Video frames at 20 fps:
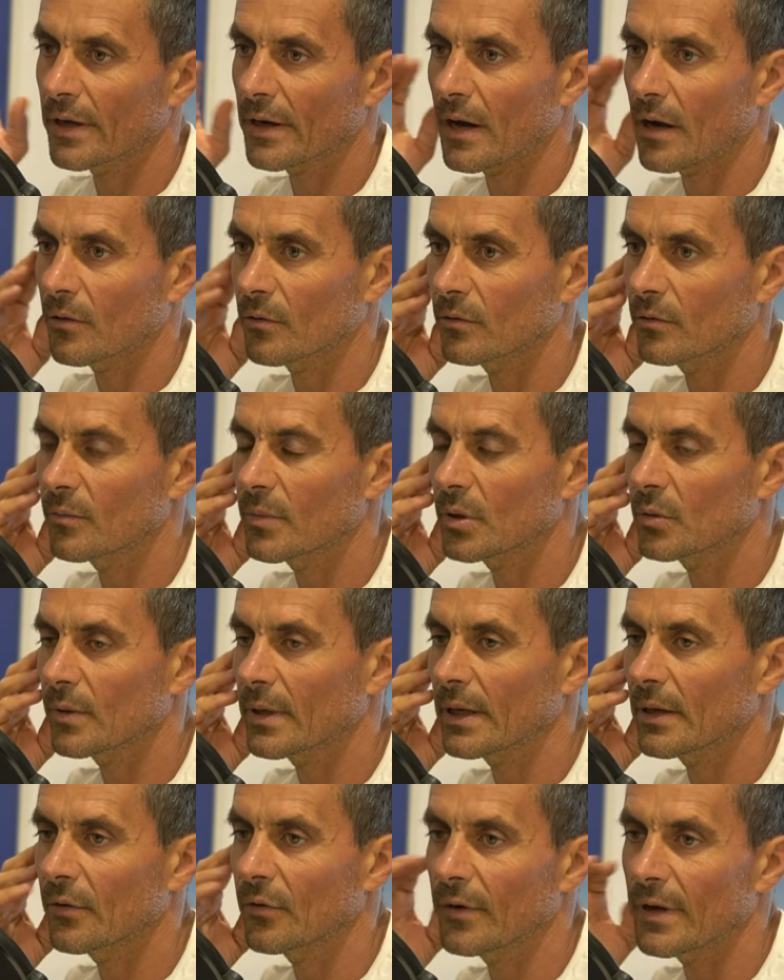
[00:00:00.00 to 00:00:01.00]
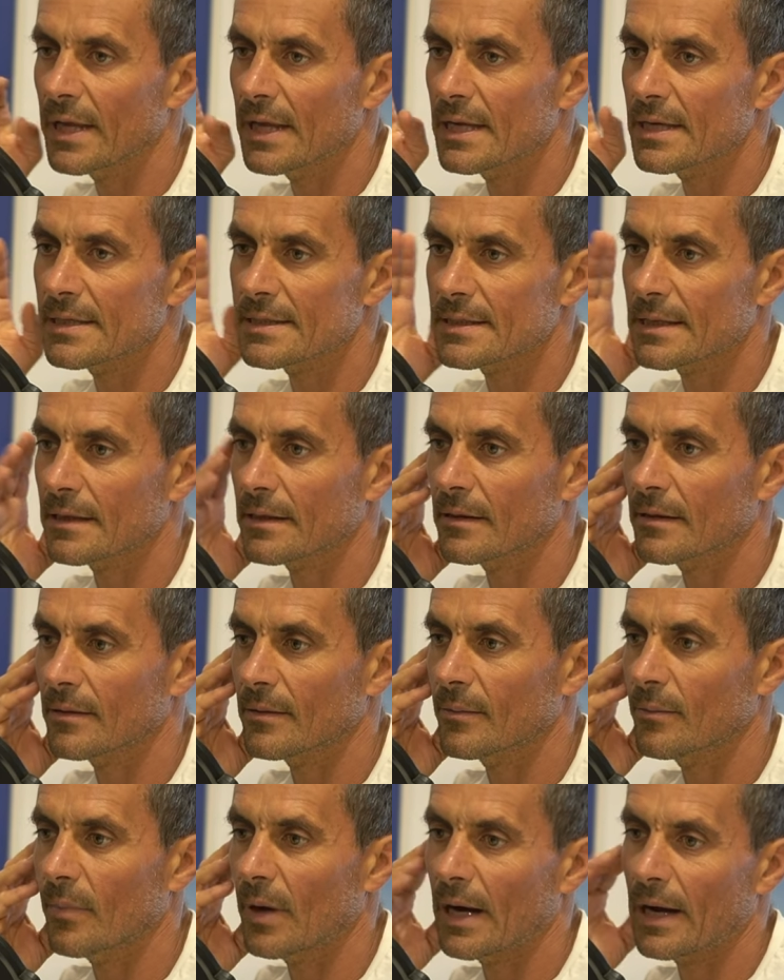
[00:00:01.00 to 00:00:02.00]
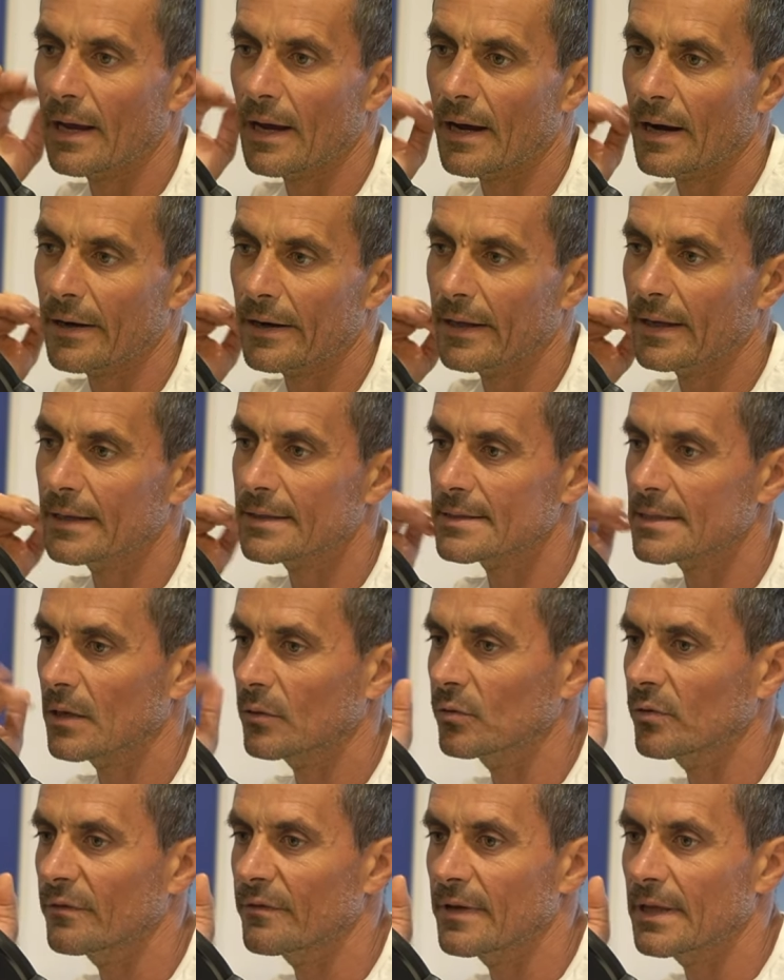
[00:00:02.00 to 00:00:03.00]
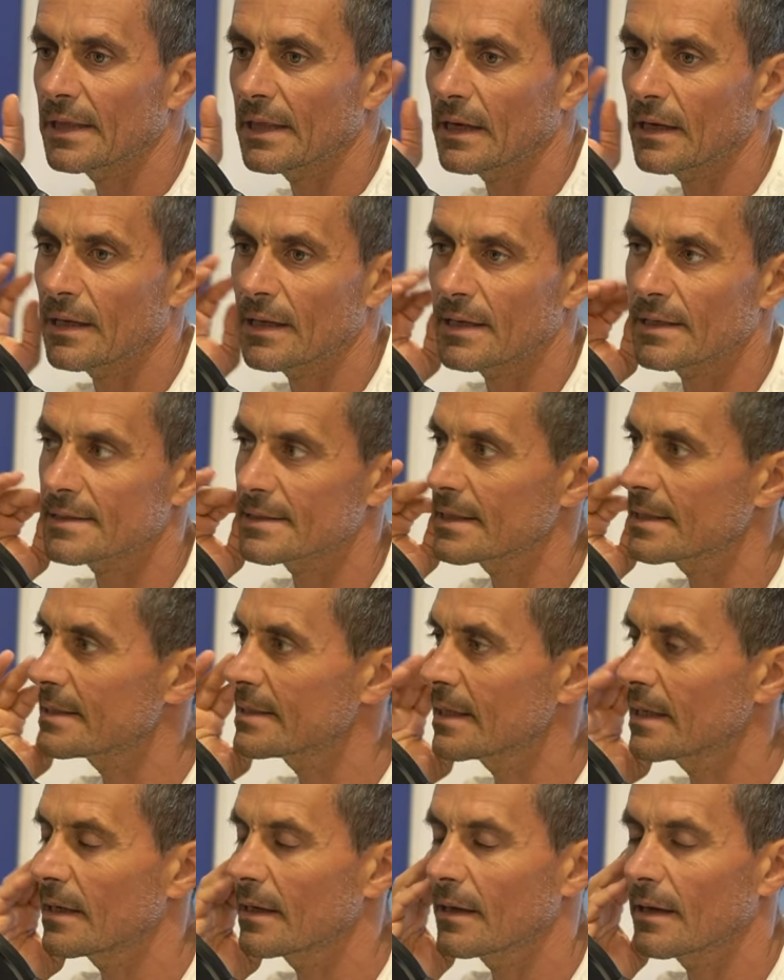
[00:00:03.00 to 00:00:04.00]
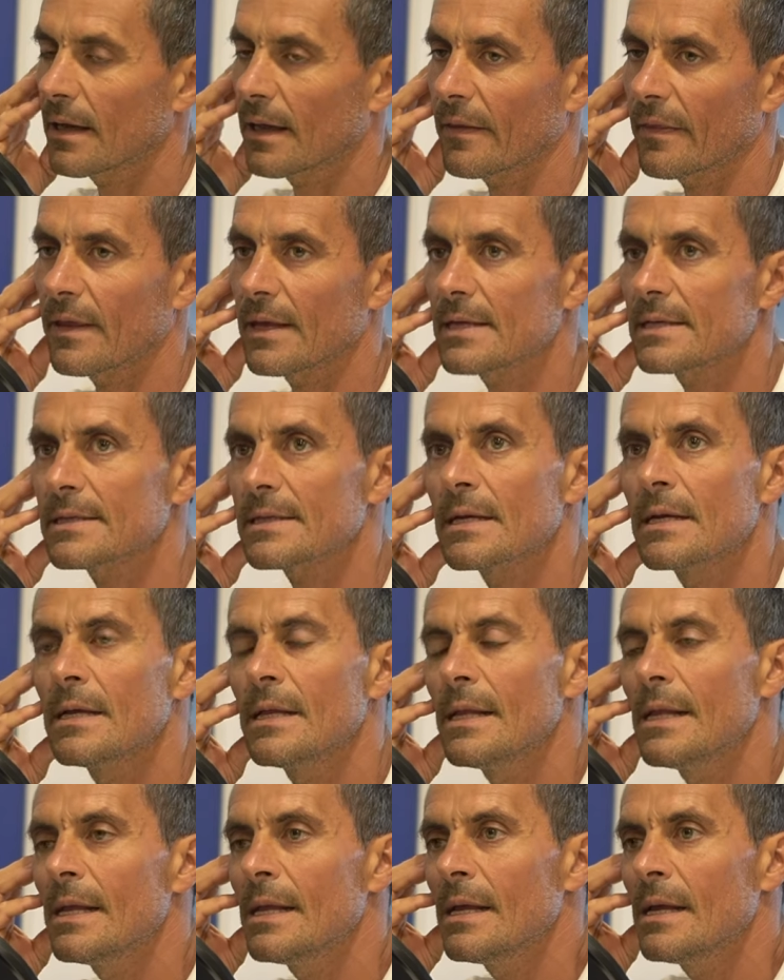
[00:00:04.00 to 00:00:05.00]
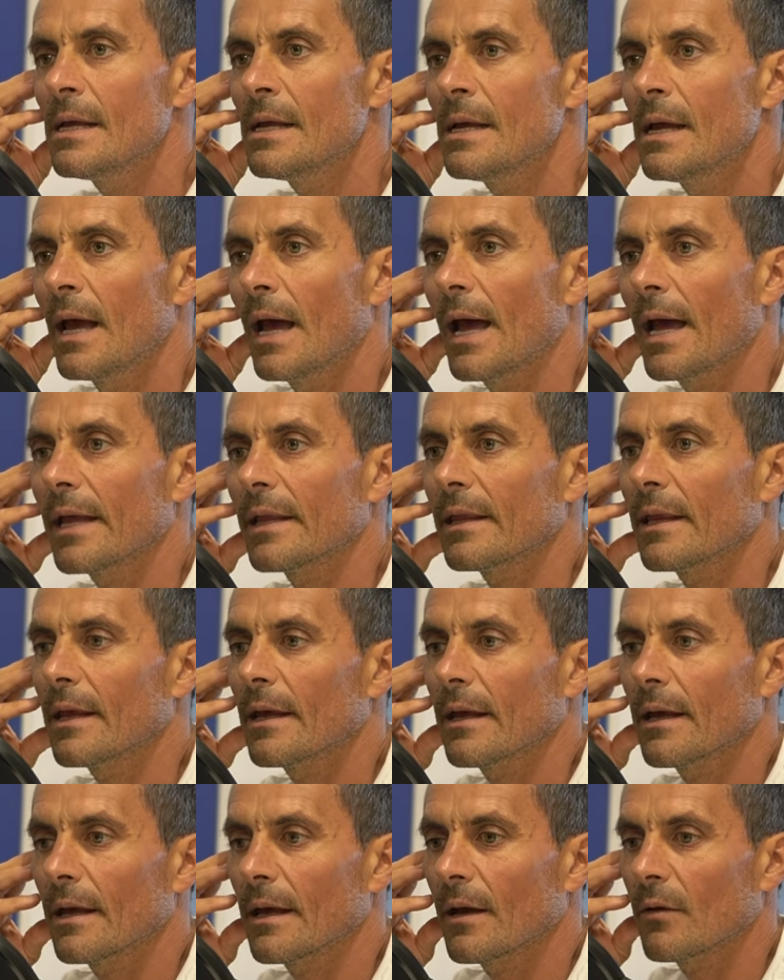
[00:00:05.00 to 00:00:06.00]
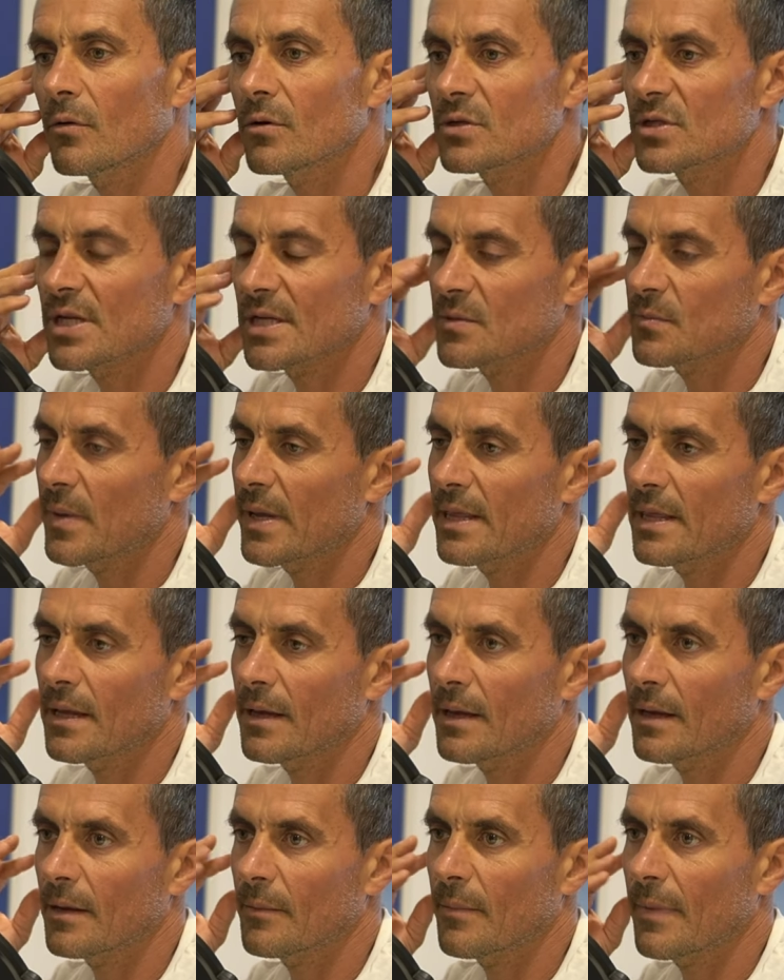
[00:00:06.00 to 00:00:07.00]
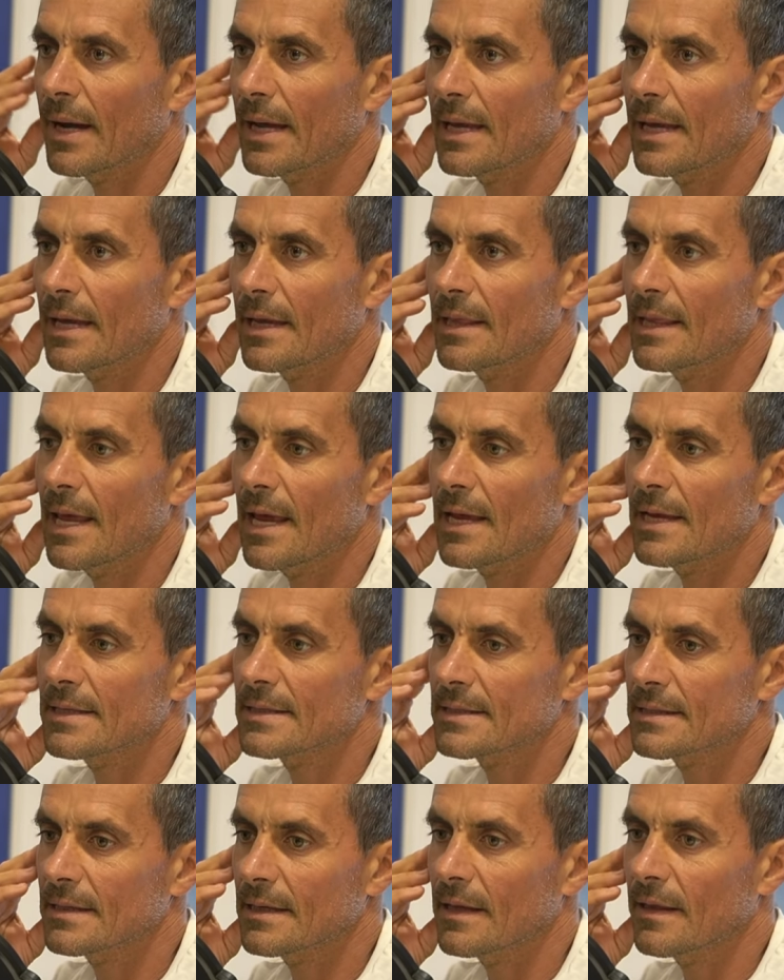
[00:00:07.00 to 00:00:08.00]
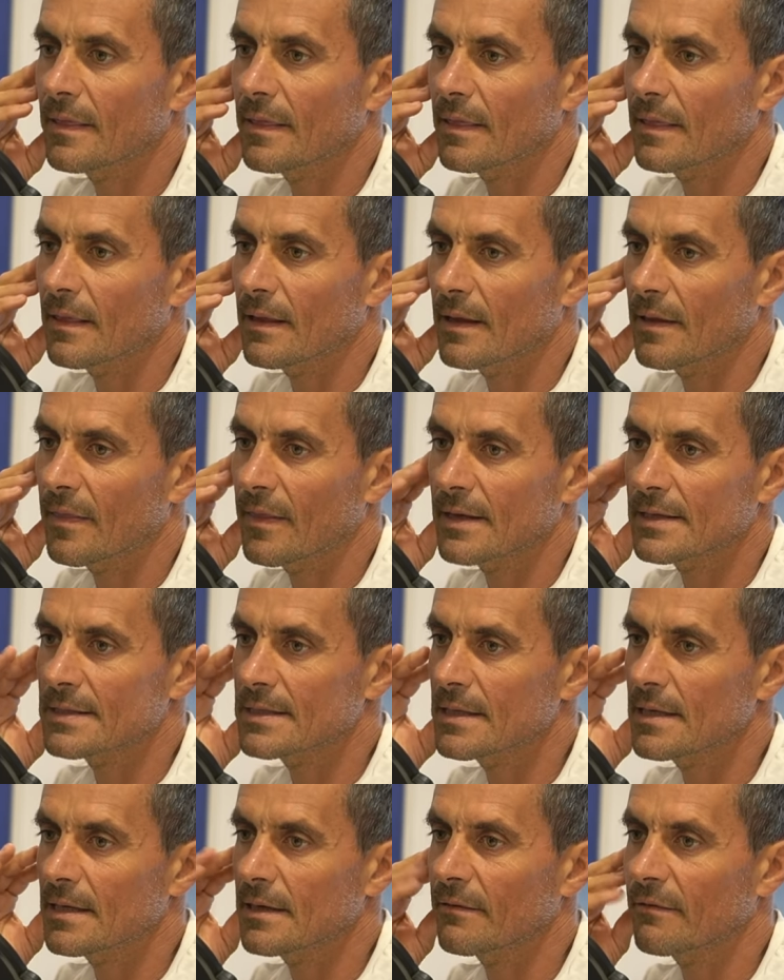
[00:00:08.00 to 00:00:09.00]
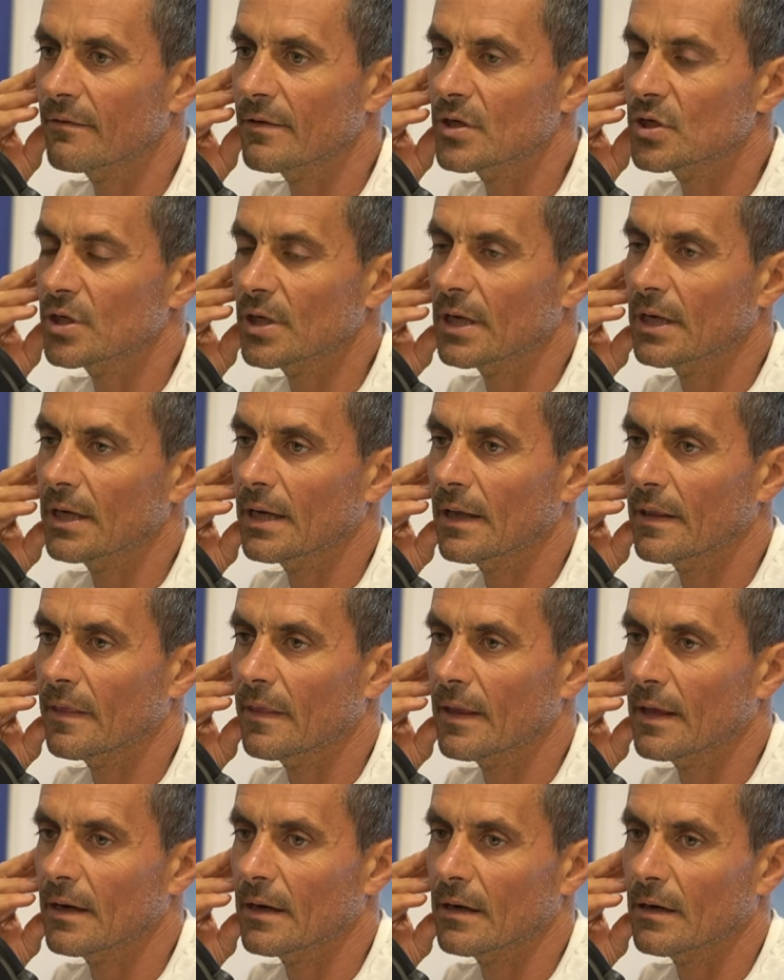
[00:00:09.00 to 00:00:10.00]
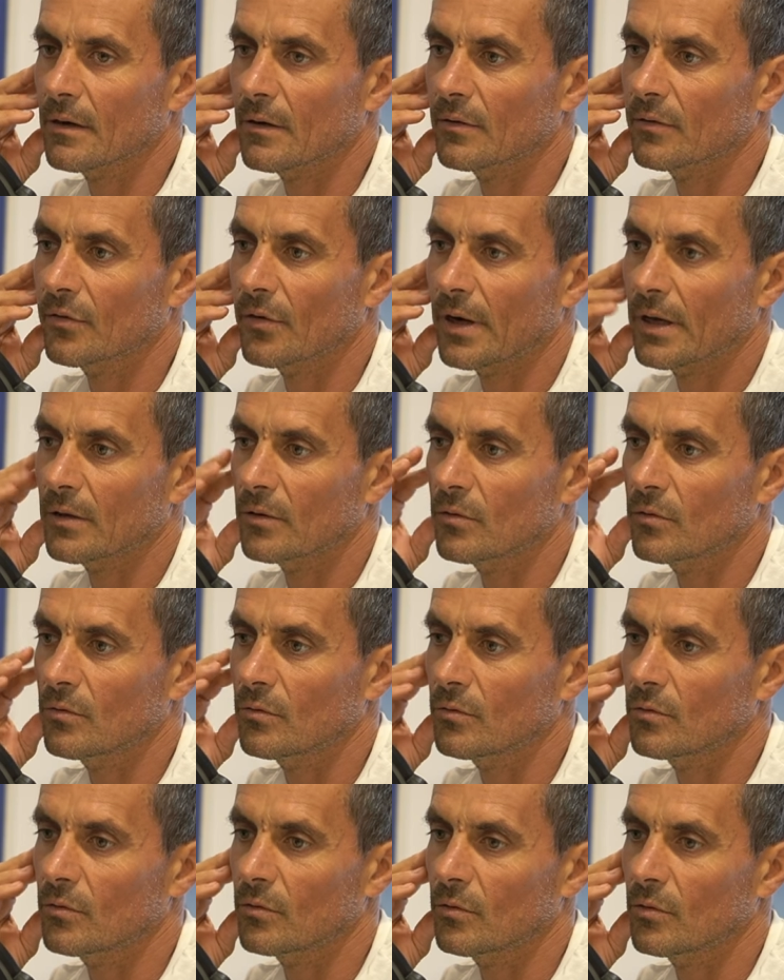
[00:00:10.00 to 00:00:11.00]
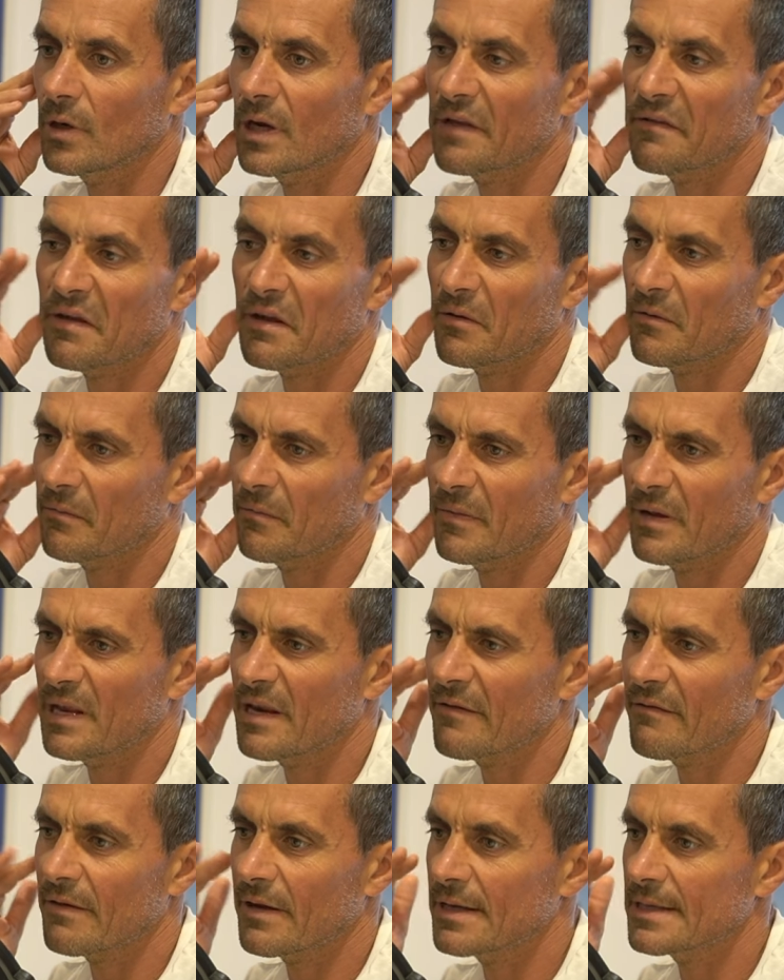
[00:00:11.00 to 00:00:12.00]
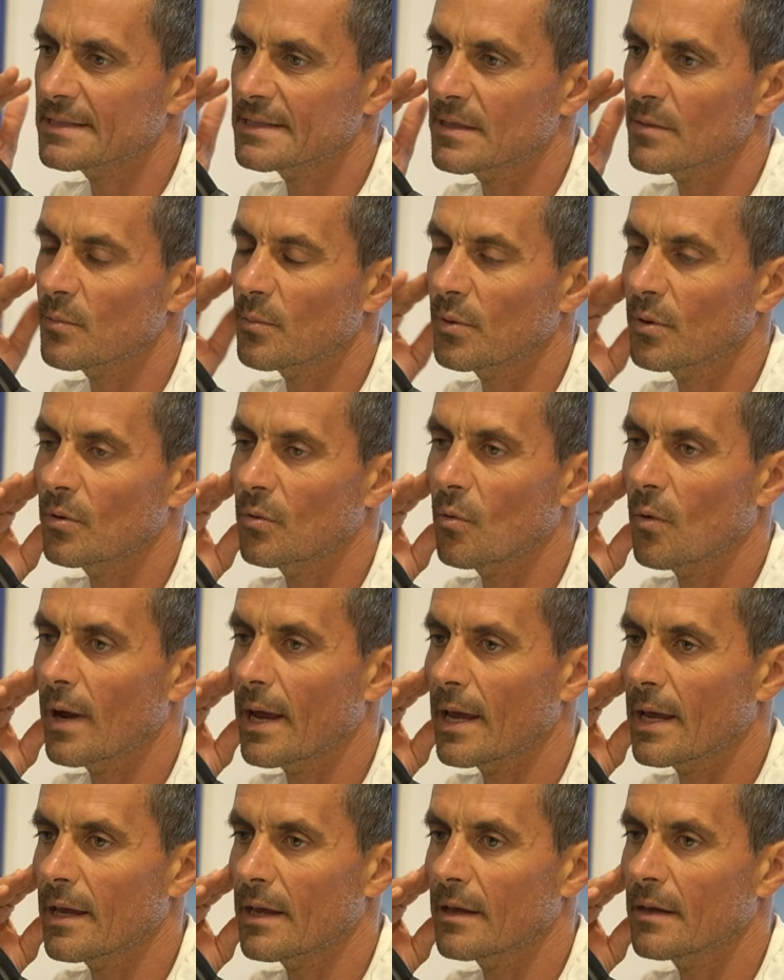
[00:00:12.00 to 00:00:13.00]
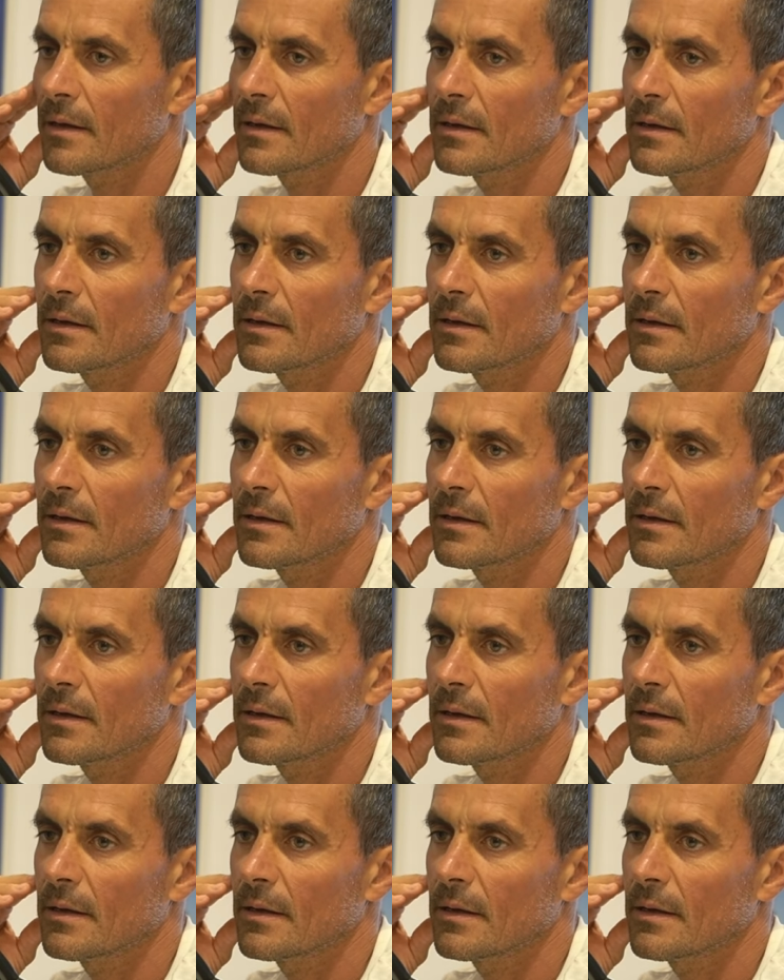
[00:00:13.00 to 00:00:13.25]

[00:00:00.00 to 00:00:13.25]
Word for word: around between greece and balearic south of italy sicily like this and uh, I was just spending my days in, in the sea fishing and then trying to living in a very simple way